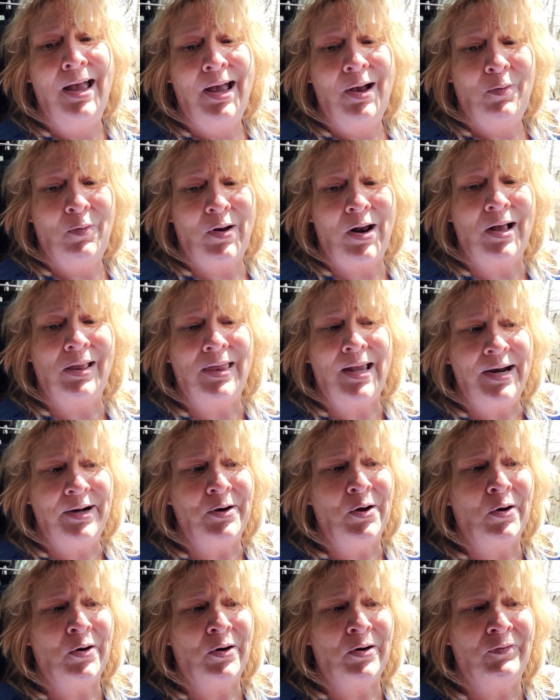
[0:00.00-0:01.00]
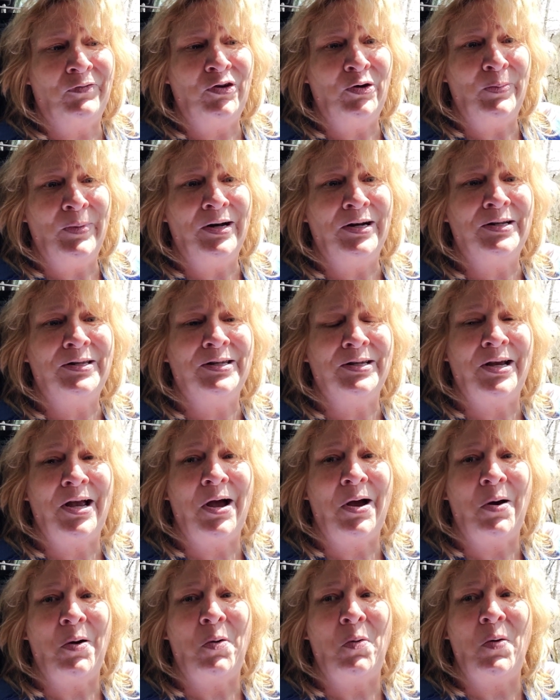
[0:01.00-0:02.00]
when I laid on it a few minutes
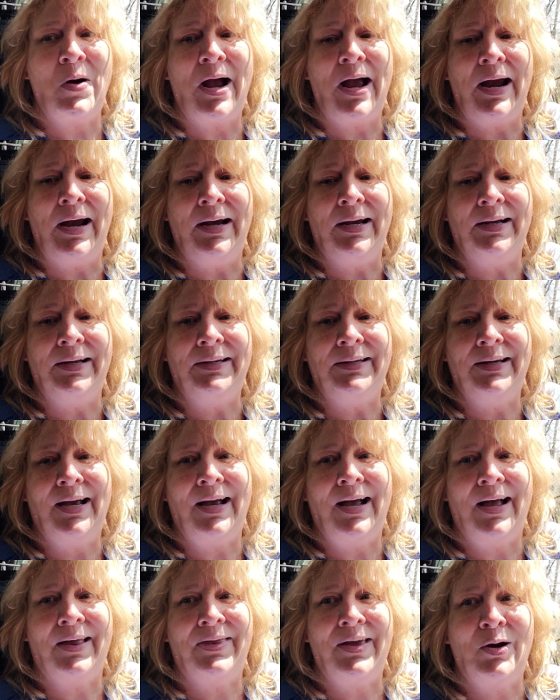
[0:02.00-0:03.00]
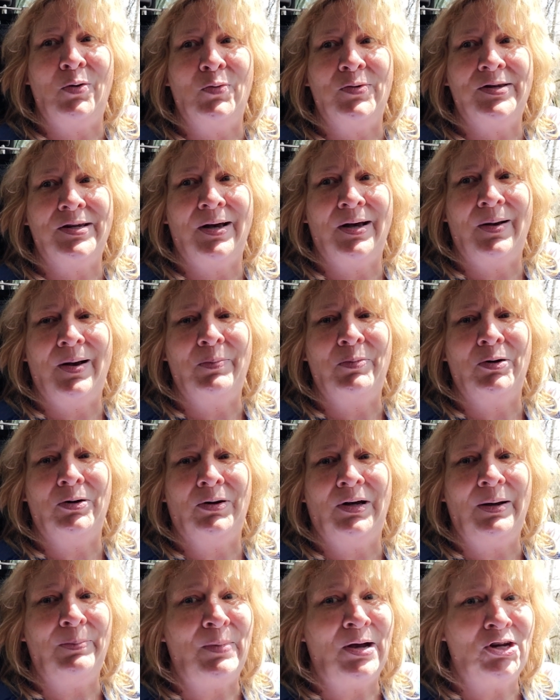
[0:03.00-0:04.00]
ago, and I think once I'm going to
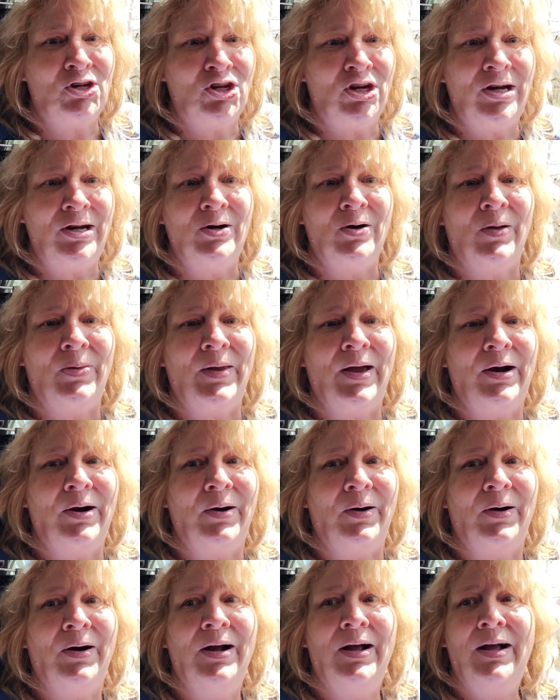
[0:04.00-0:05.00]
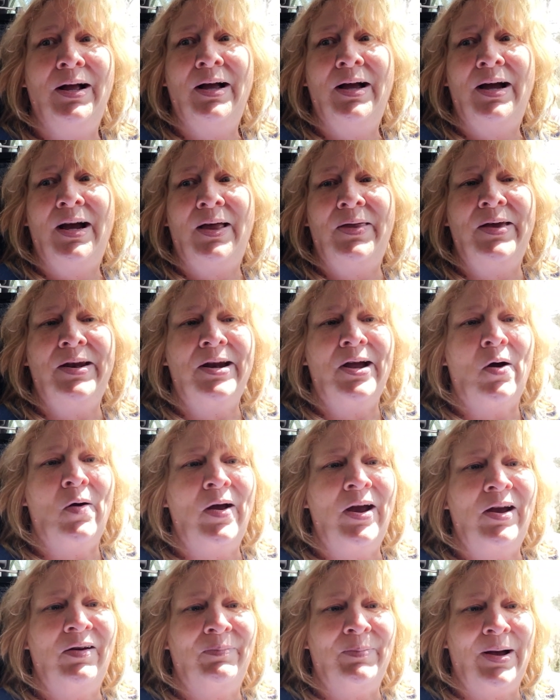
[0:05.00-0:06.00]
get my sheet on there, and then I'll
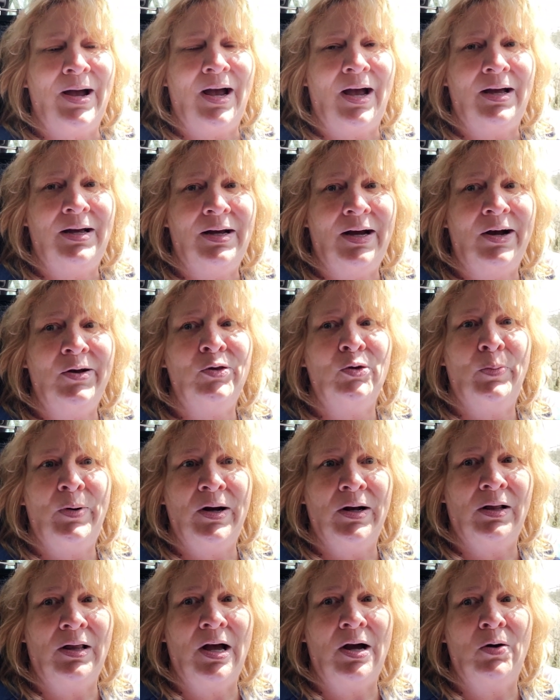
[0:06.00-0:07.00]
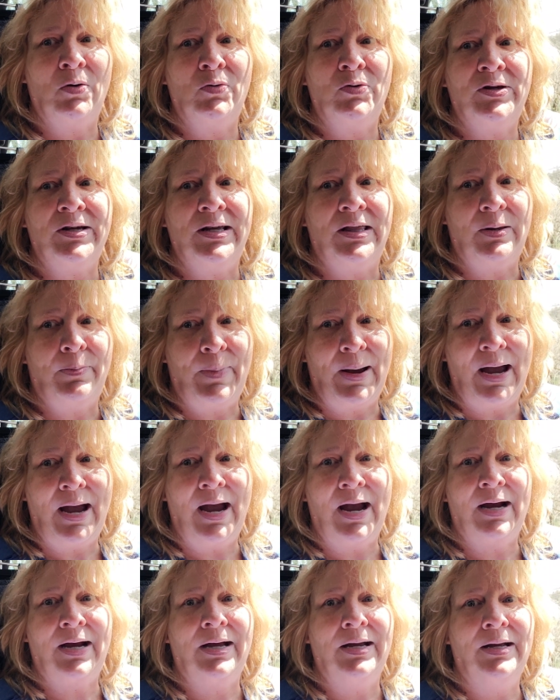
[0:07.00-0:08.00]
have my other pillows in the
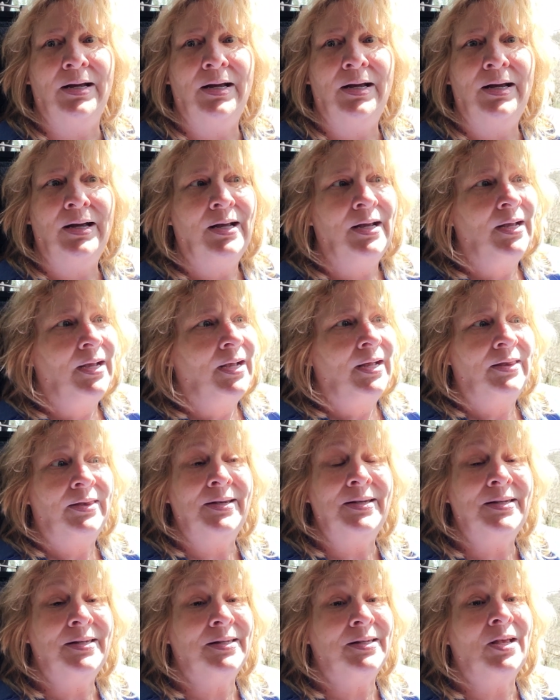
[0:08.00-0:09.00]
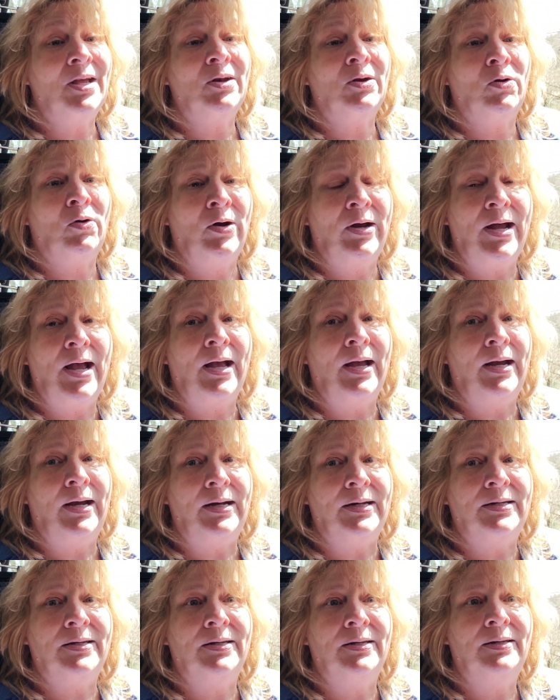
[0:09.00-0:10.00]
back. This is going to
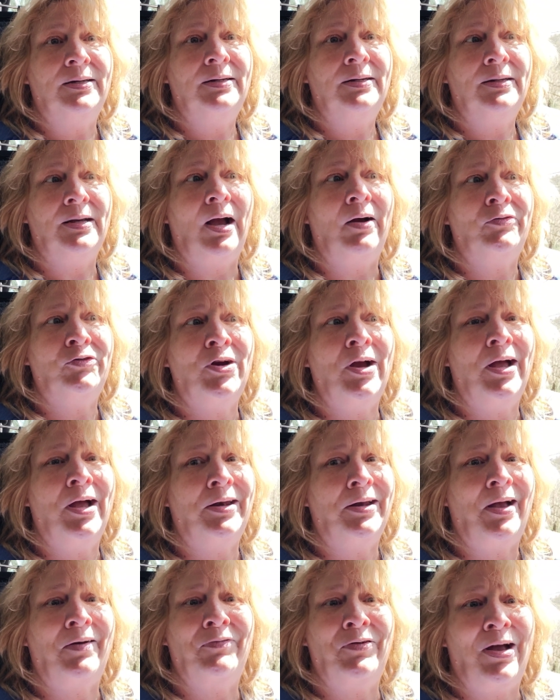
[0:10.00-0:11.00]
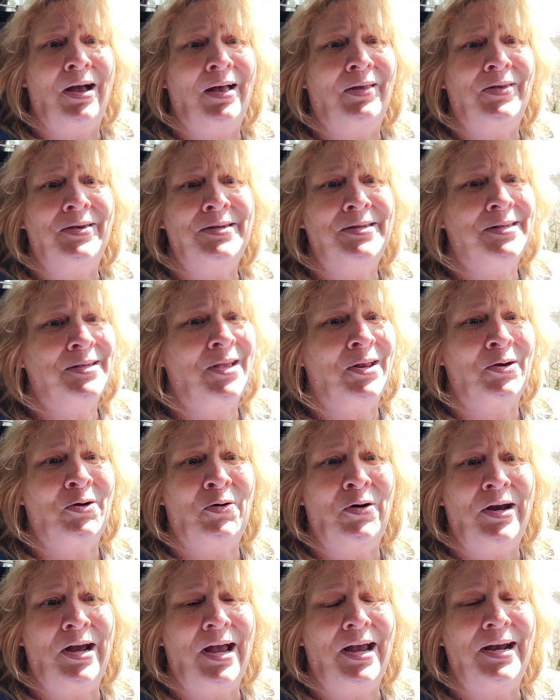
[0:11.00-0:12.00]
create, this is going to
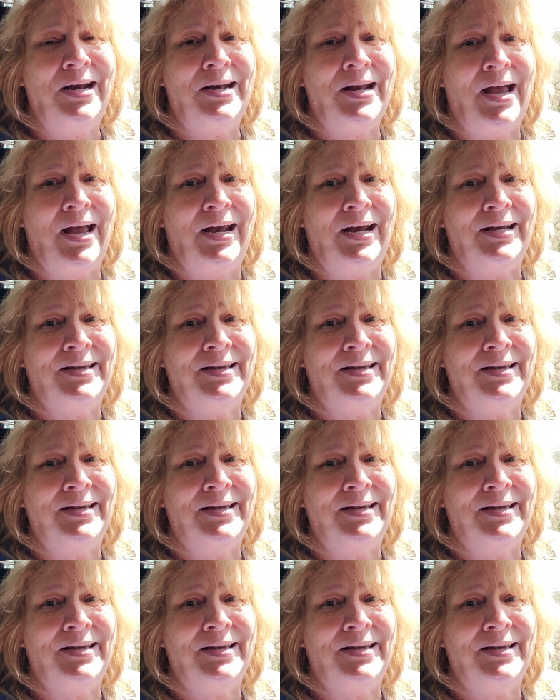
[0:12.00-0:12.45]
create a